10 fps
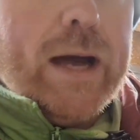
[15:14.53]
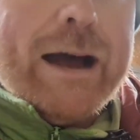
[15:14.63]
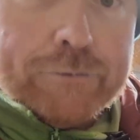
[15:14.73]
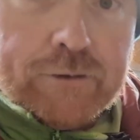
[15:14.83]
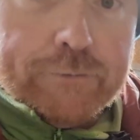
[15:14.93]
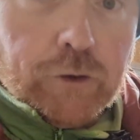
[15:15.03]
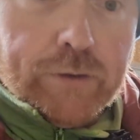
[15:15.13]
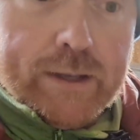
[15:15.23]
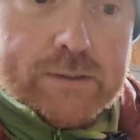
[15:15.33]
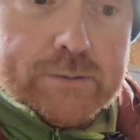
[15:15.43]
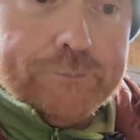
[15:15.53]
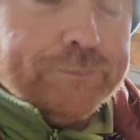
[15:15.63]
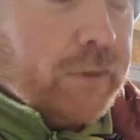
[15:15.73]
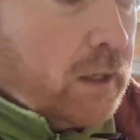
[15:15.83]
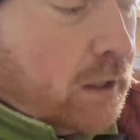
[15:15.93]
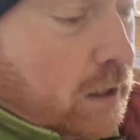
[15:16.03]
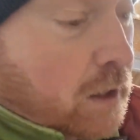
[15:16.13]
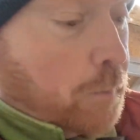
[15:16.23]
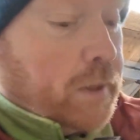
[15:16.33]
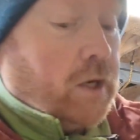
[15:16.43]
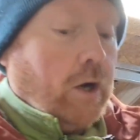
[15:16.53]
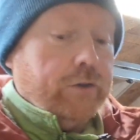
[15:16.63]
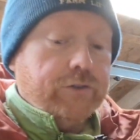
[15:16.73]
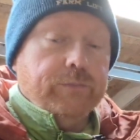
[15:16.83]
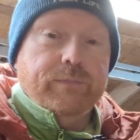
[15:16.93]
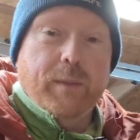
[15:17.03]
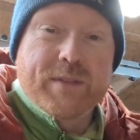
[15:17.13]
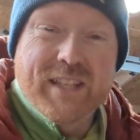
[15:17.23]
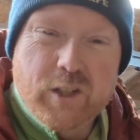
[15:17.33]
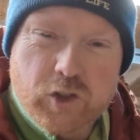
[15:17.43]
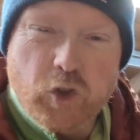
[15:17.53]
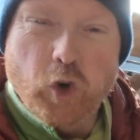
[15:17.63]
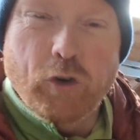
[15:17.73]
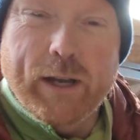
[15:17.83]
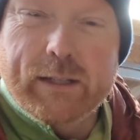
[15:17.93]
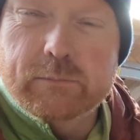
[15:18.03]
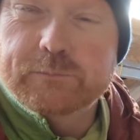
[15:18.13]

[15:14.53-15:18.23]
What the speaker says: after I've done this, because let me tell you a story.